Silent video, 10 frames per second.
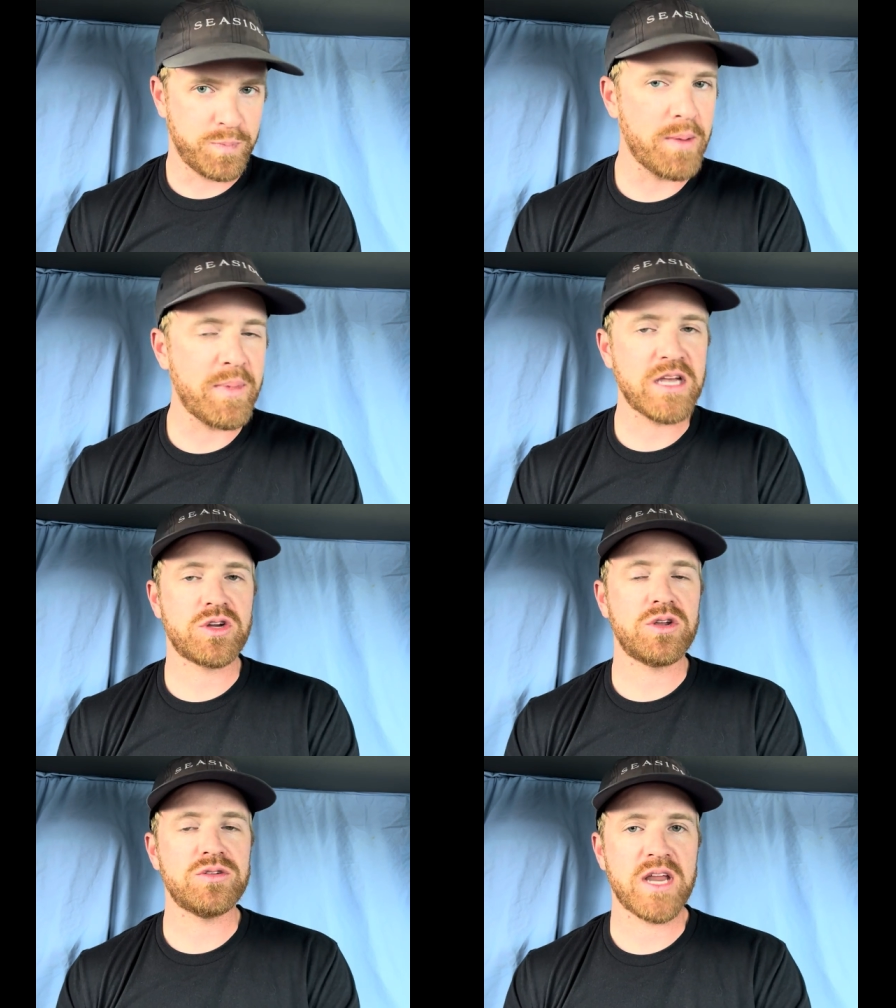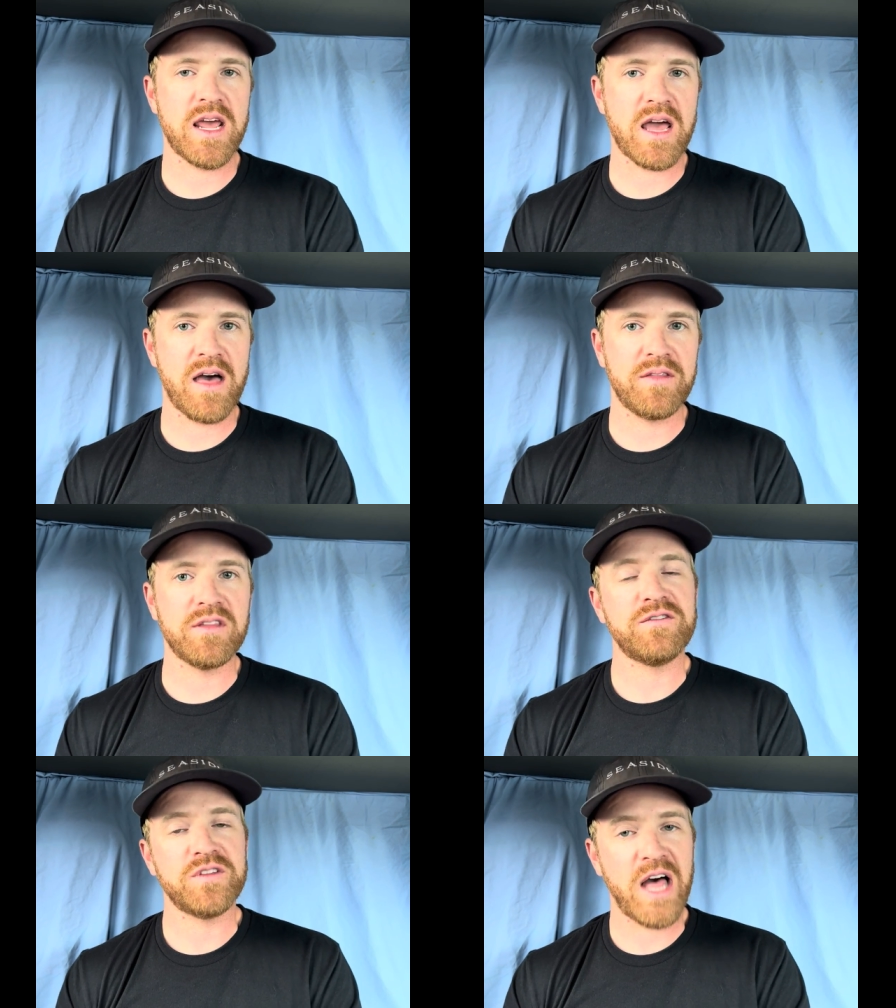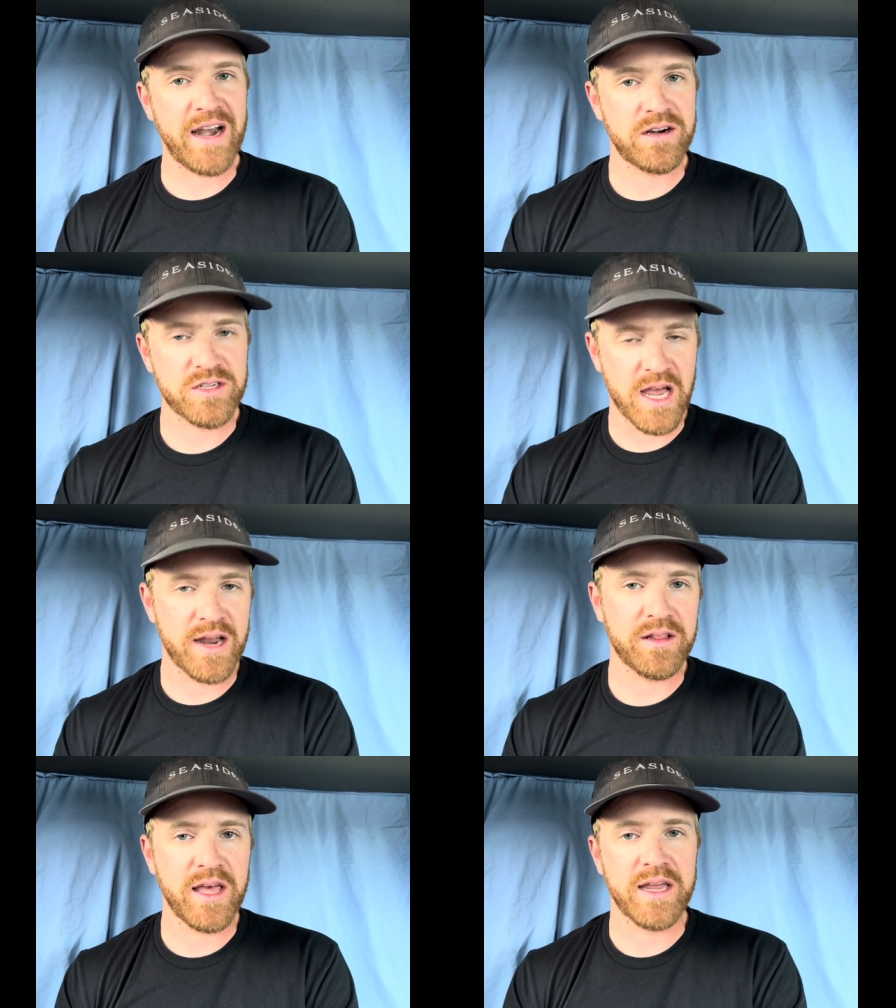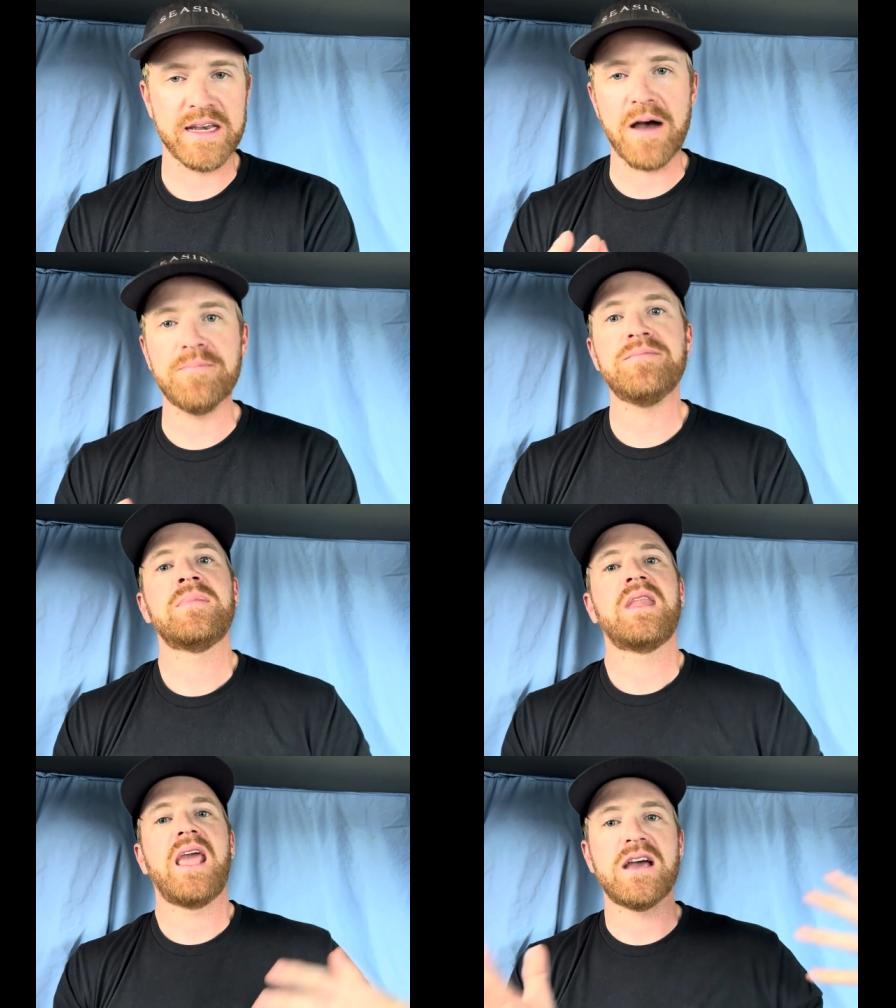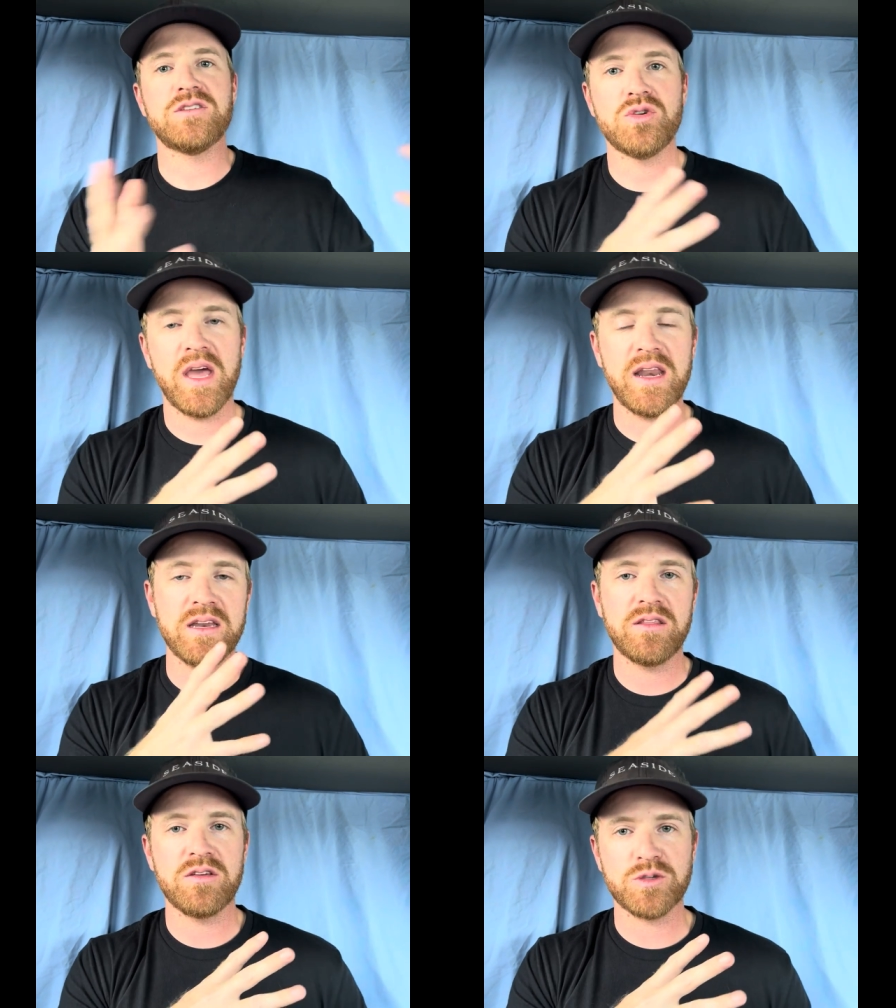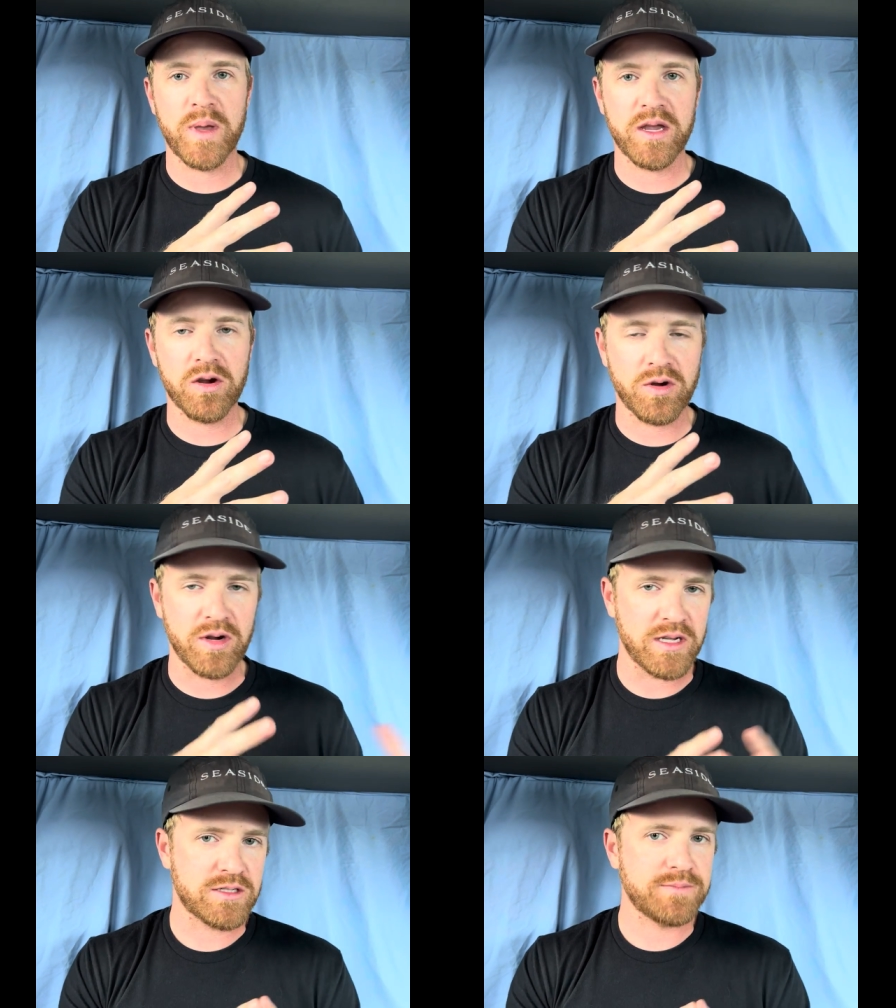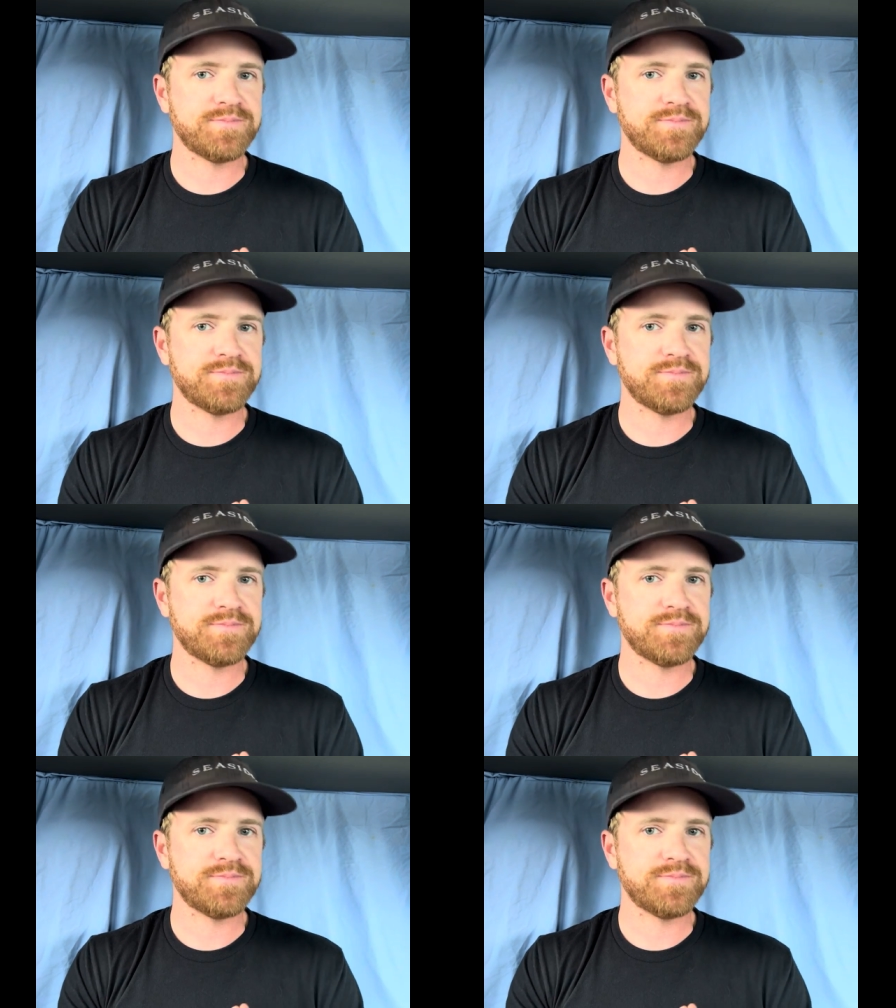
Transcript: But make sure you stay on the flatter side of the lake. Now, as you get into those bigger creeks,